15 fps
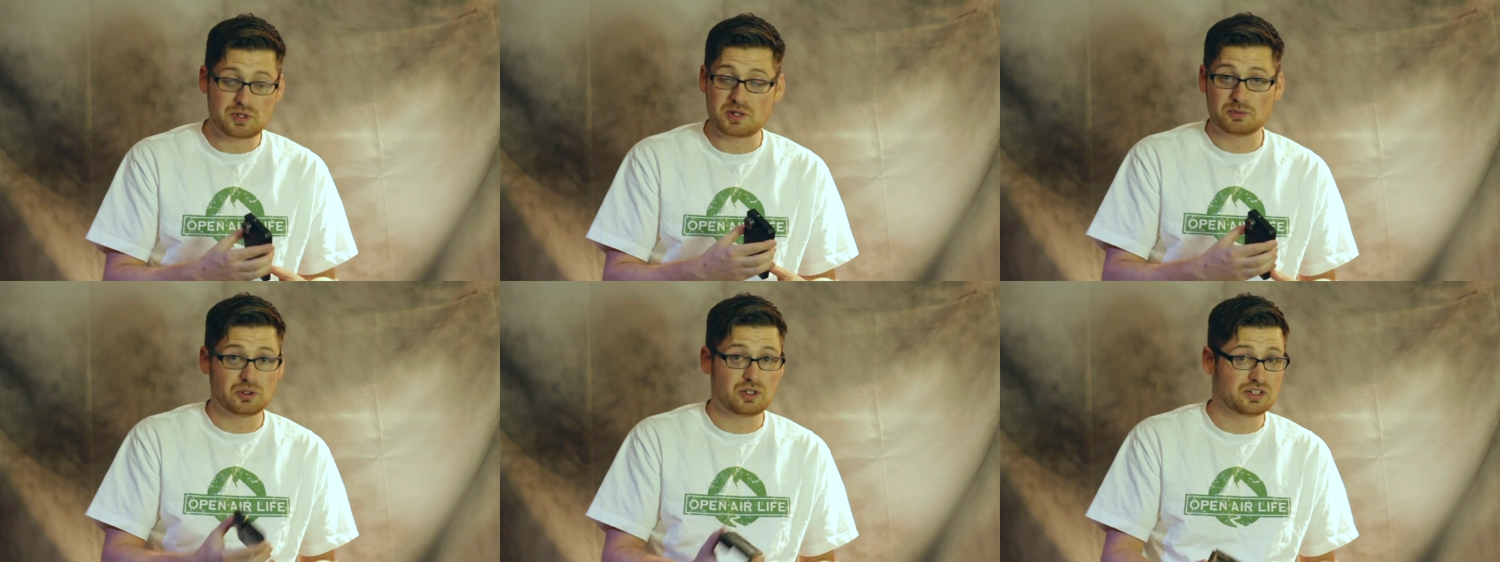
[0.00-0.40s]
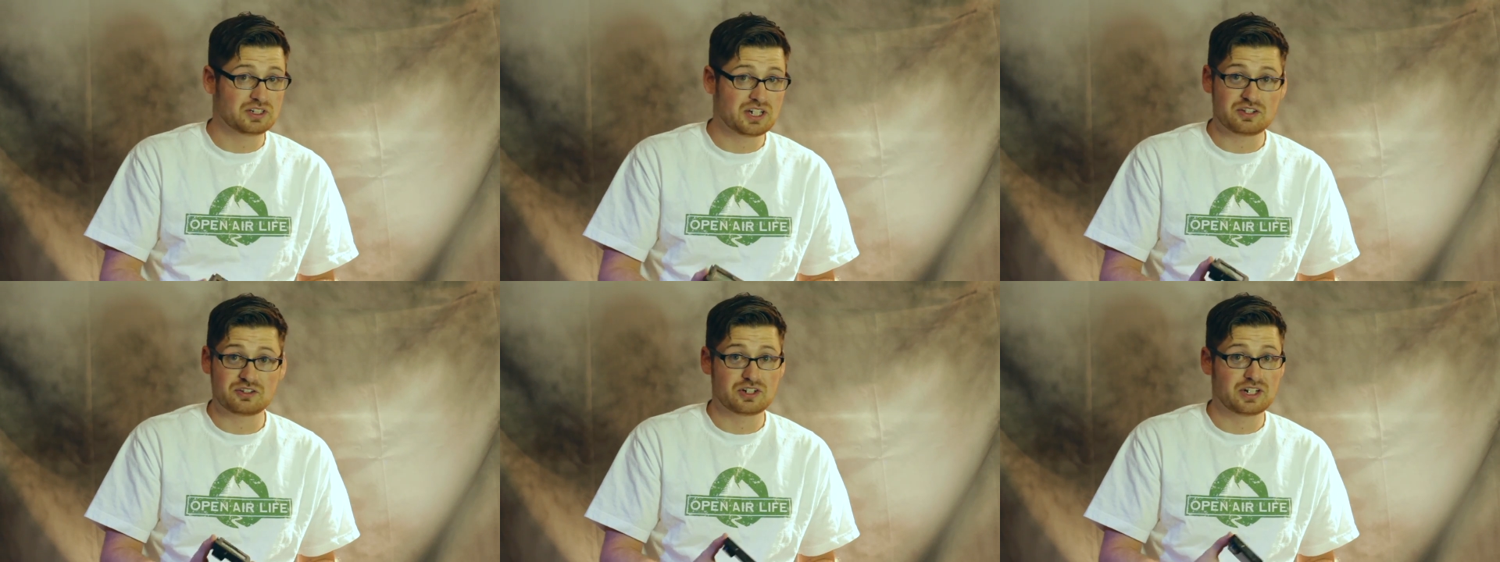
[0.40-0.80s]
People
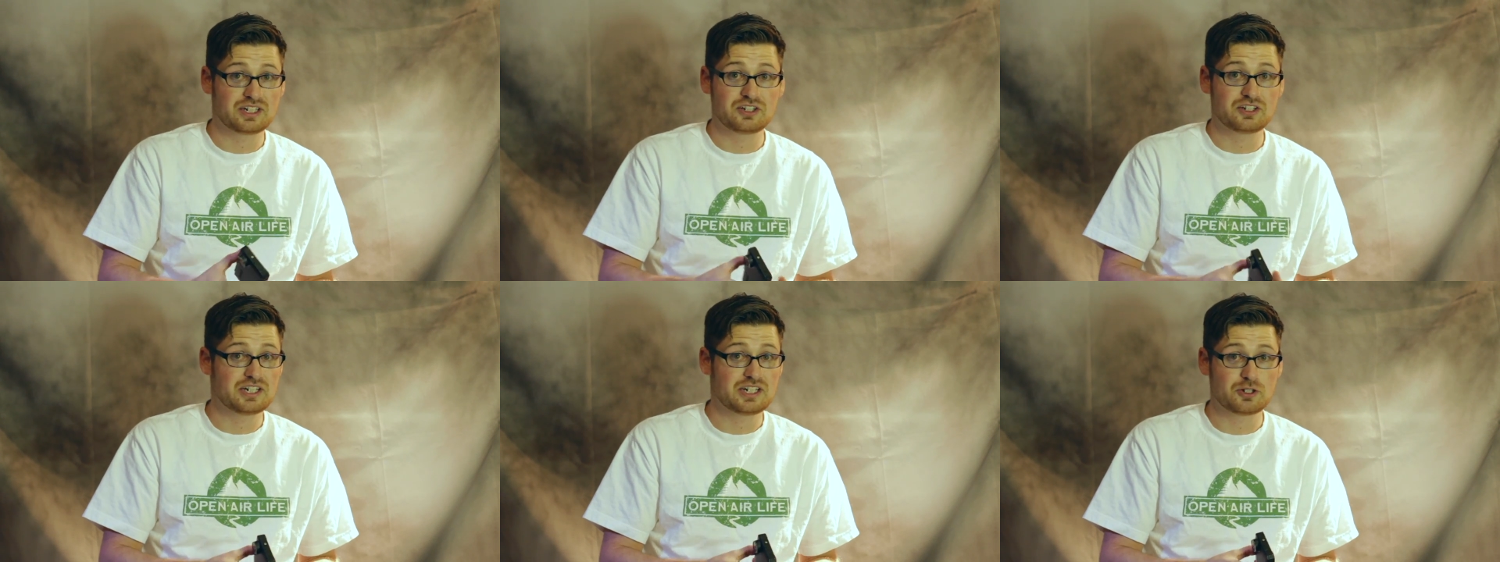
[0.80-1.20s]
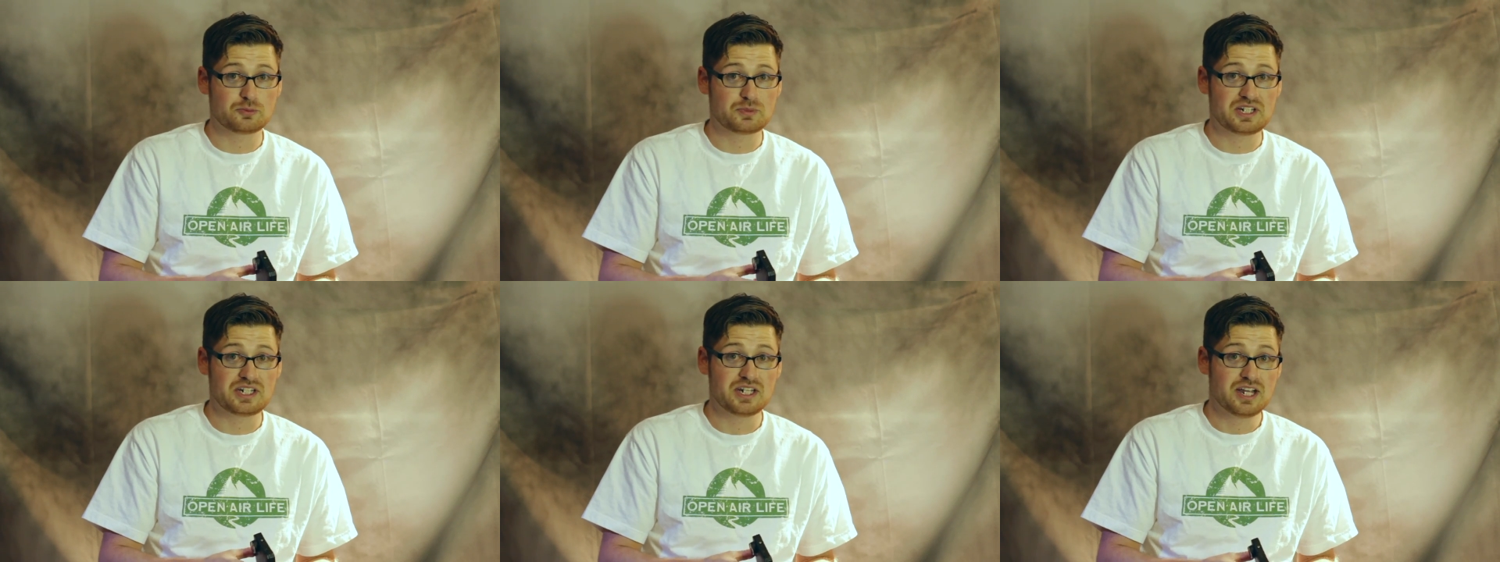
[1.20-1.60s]
on the other end could
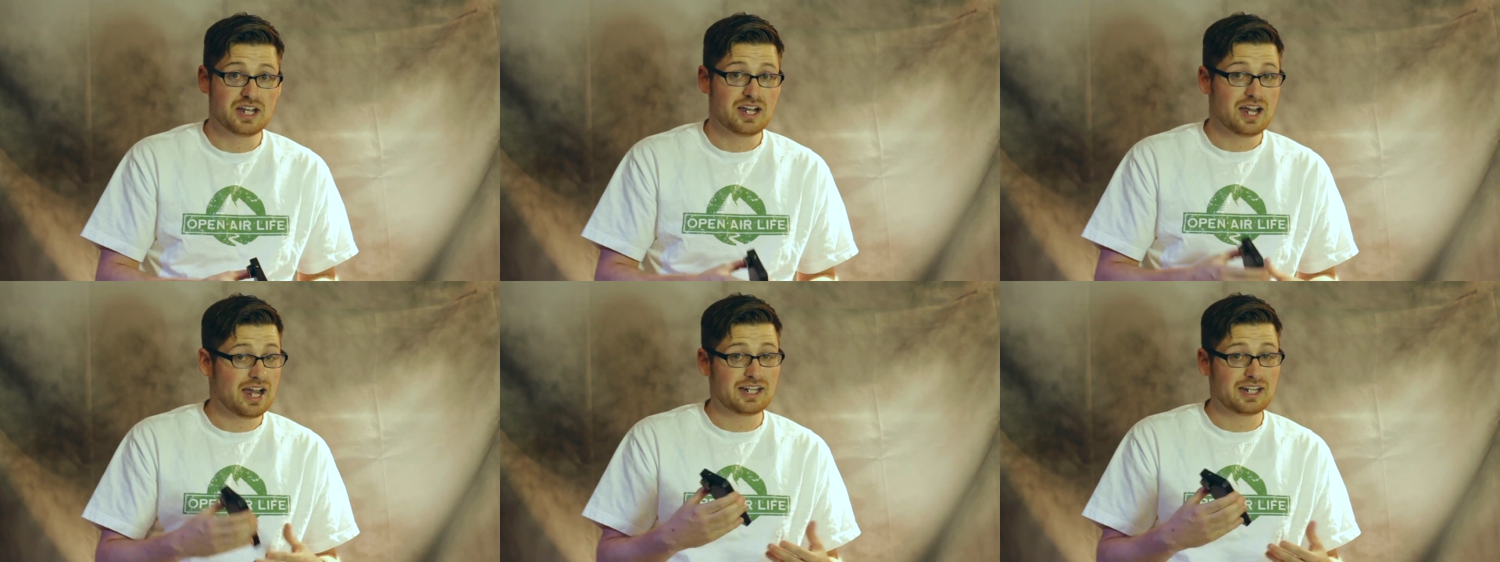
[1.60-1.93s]
hear me.